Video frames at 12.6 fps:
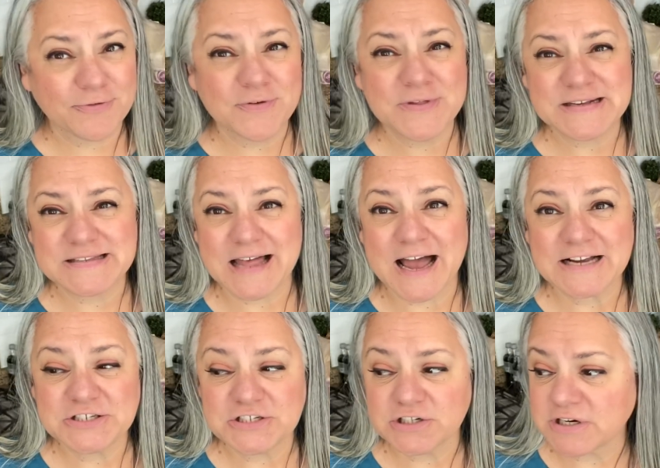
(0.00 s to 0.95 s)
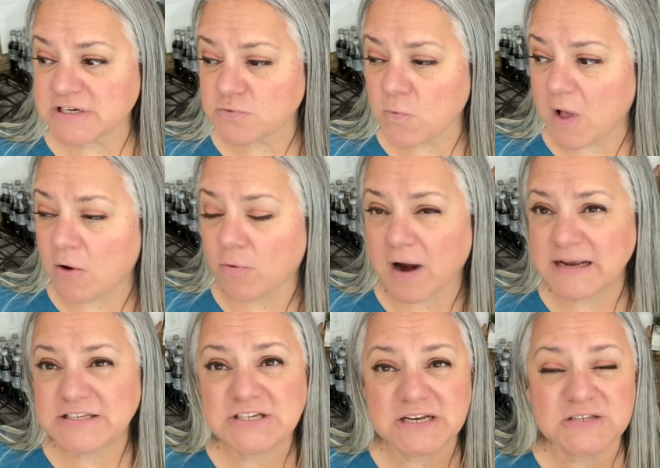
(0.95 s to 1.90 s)
through this last year as well, where I
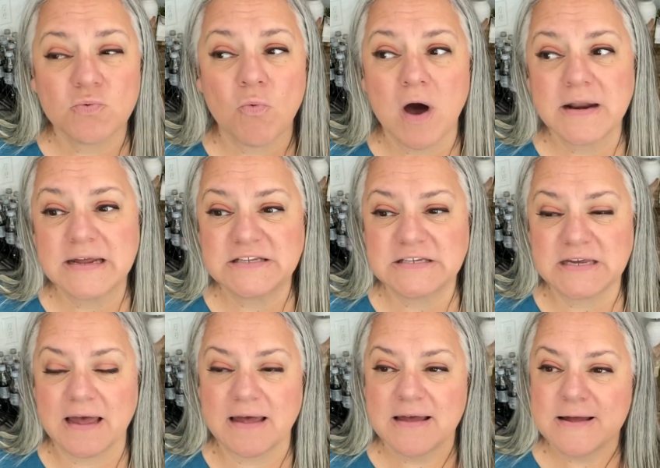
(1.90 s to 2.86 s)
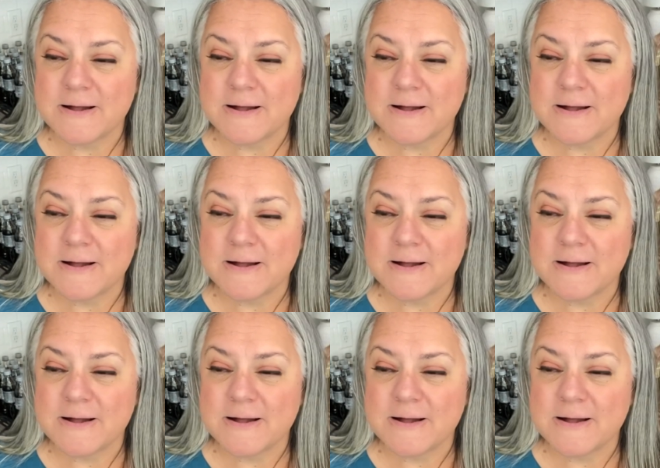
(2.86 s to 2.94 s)
just wanted to